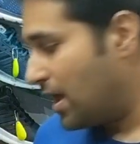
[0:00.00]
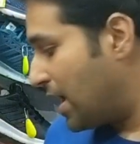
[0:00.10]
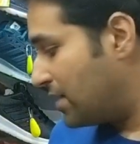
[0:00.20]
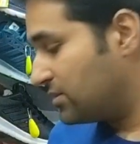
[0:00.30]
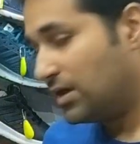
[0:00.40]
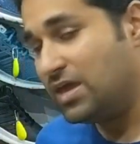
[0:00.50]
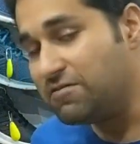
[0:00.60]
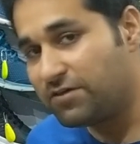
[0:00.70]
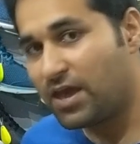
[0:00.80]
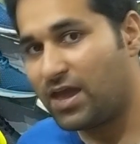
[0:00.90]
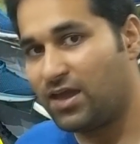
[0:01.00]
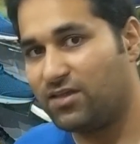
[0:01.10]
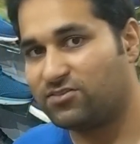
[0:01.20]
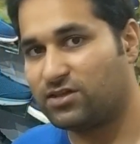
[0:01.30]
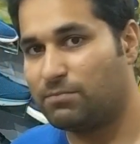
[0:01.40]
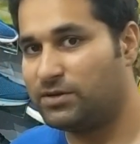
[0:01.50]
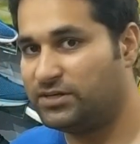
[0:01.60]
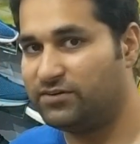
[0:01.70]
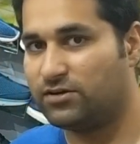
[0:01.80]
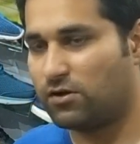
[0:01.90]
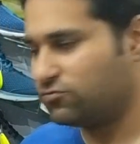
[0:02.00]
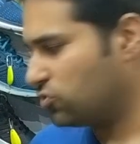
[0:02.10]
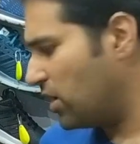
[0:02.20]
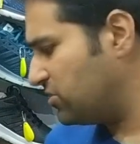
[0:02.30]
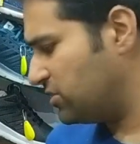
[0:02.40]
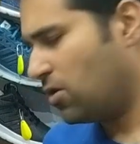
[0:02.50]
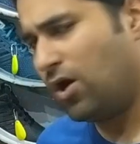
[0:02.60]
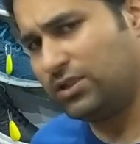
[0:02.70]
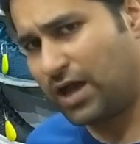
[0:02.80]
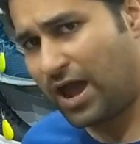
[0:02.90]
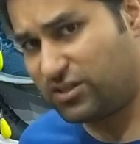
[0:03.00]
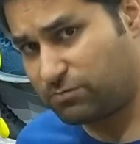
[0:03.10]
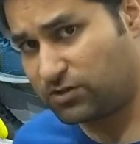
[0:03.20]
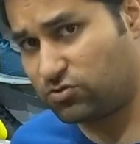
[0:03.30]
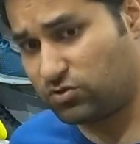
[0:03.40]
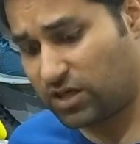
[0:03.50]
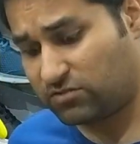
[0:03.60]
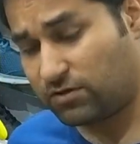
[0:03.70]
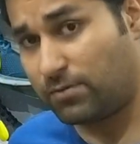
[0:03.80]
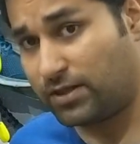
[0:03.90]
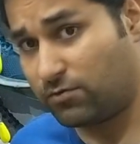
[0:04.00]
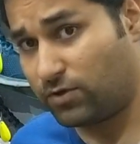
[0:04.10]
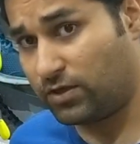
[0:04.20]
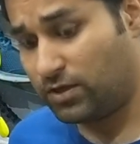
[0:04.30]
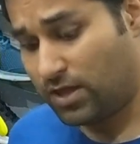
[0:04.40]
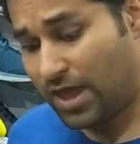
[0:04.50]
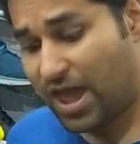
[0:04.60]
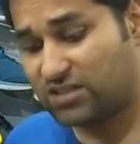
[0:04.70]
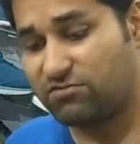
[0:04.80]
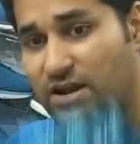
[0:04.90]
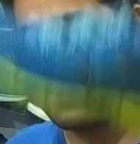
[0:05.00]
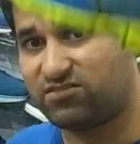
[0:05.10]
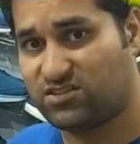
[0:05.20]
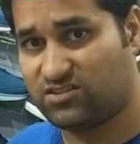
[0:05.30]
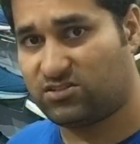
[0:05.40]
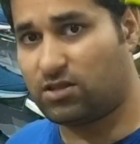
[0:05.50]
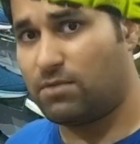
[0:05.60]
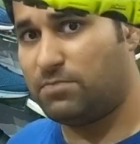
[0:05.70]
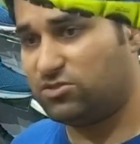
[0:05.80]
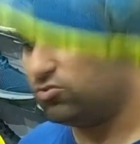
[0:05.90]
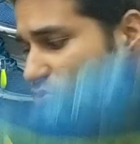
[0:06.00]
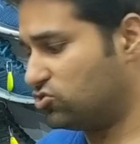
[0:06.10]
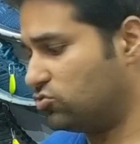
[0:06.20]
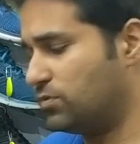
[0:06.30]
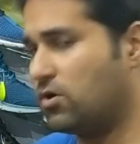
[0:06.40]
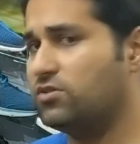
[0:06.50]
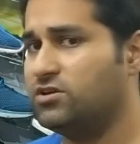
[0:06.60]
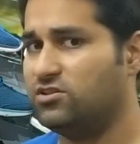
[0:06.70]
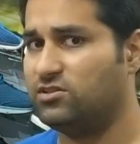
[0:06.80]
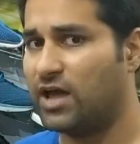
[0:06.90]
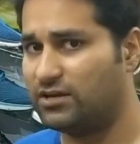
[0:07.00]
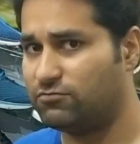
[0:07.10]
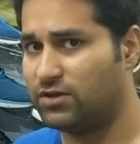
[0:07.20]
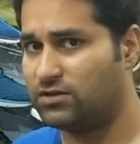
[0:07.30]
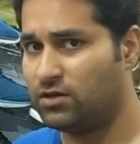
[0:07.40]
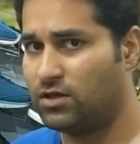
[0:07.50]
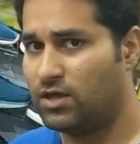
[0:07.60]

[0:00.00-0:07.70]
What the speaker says: and the EVA is the material of choice in all the Icebug shoes as well, by the way, as well as this Mizuno shoe, because it is lightweight,